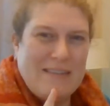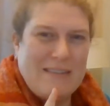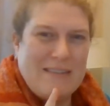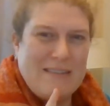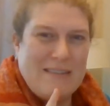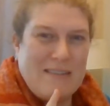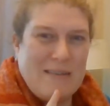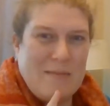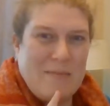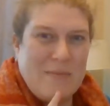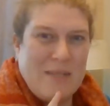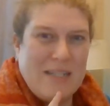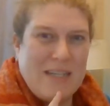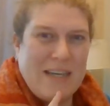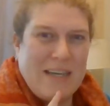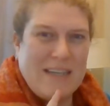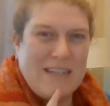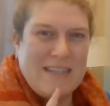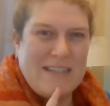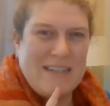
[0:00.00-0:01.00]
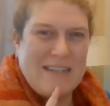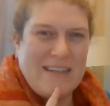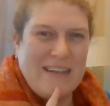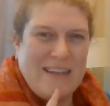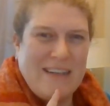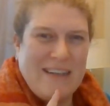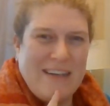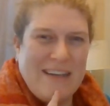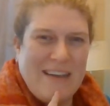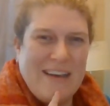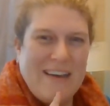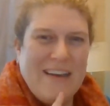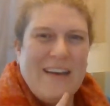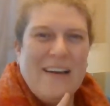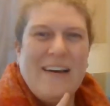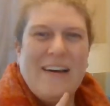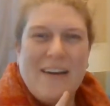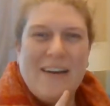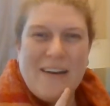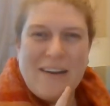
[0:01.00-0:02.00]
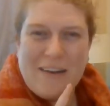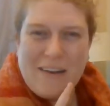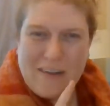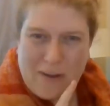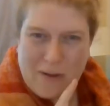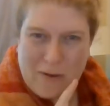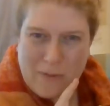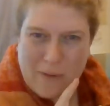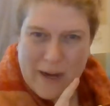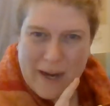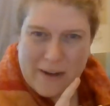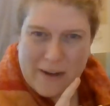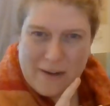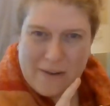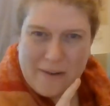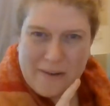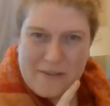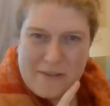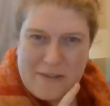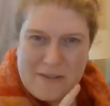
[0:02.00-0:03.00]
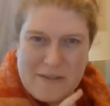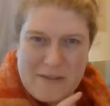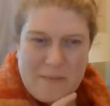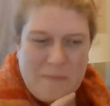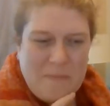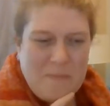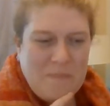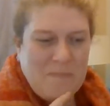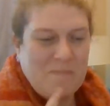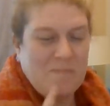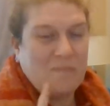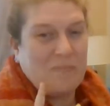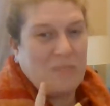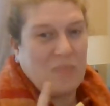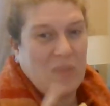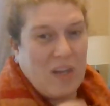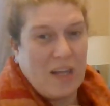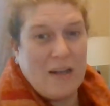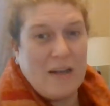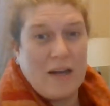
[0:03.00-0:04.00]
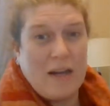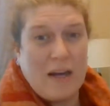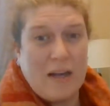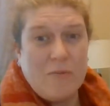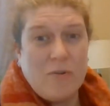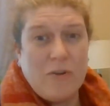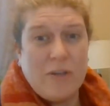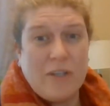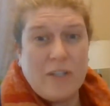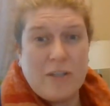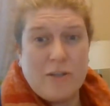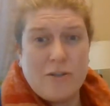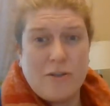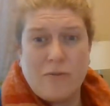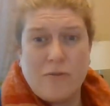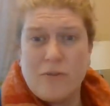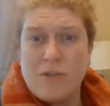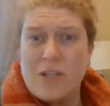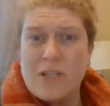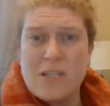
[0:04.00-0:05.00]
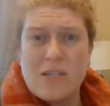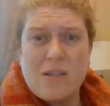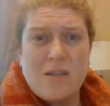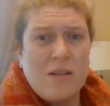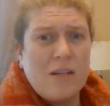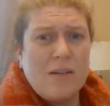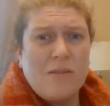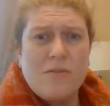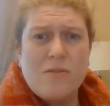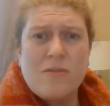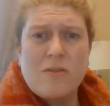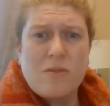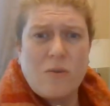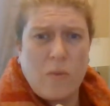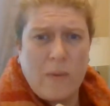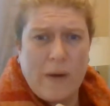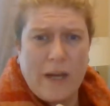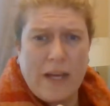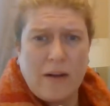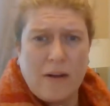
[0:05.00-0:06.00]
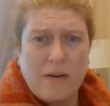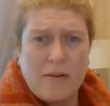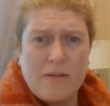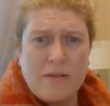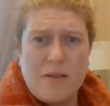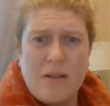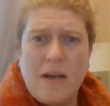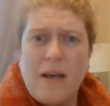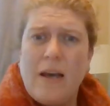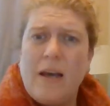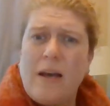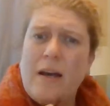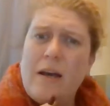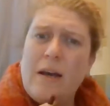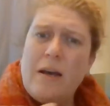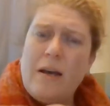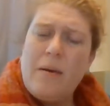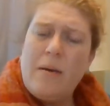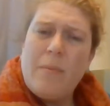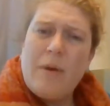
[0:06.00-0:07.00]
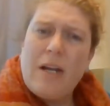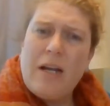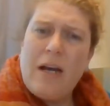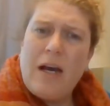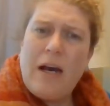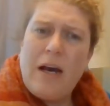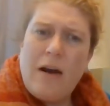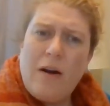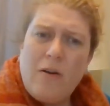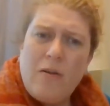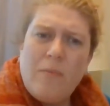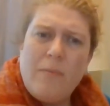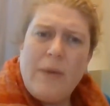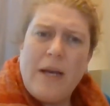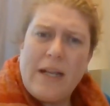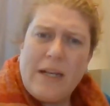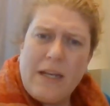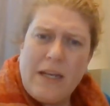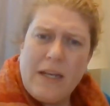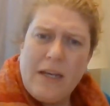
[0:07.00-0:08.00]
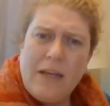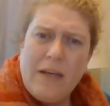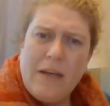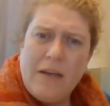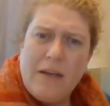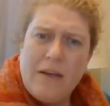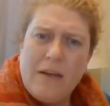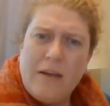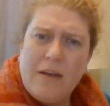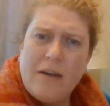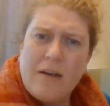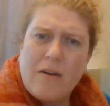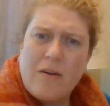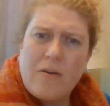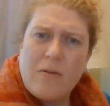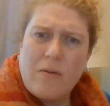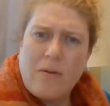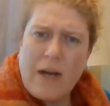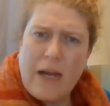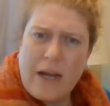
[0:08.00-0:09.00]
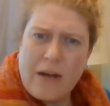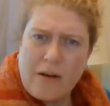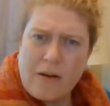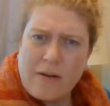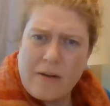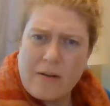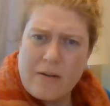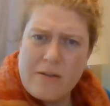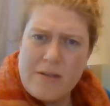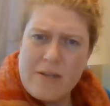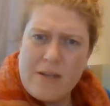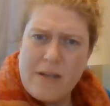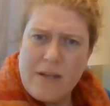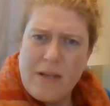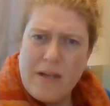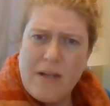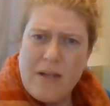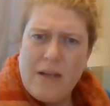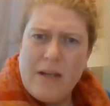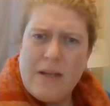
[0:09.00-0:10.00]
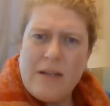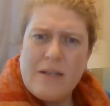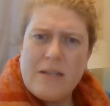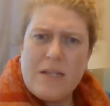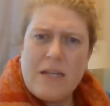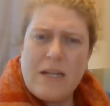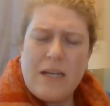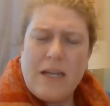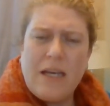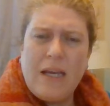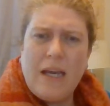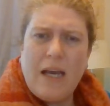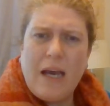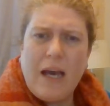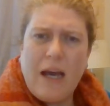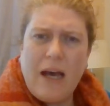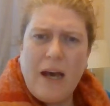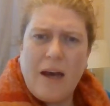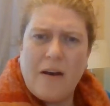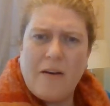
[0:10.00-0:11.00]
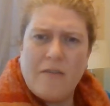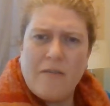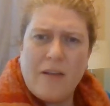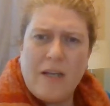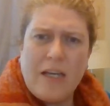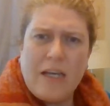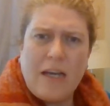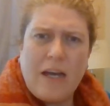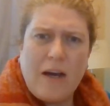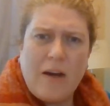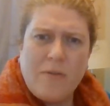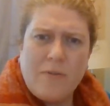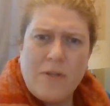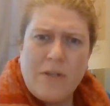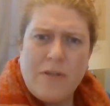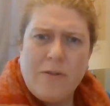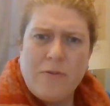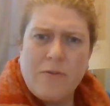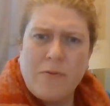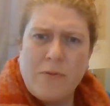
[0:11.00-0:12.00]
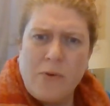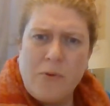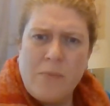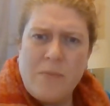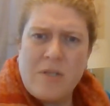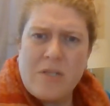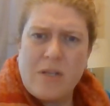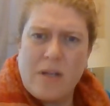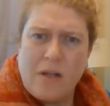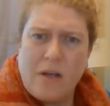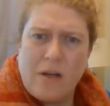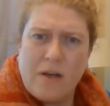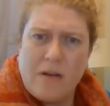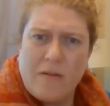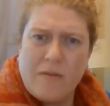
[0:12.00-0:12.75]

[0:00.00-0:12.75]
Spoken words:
some tasty crackers. And I'm going to show just little squares. How many crackers did he have? He counted groups of